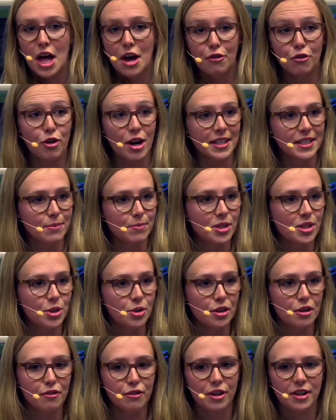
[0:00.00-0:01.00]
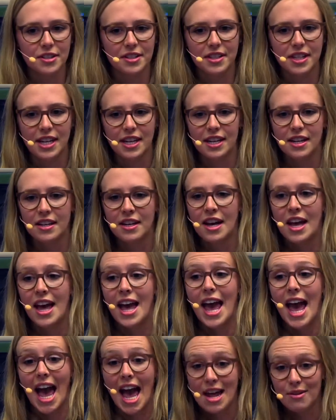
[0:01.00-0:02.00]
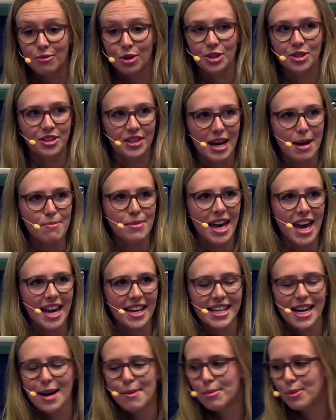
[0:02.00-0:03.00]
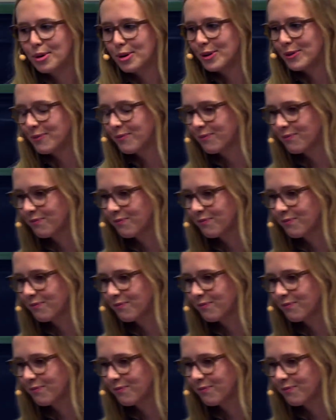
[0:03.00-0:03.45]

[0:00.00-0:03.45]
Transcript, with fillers: Erasmus University, and Rotterdam The Hague Airport.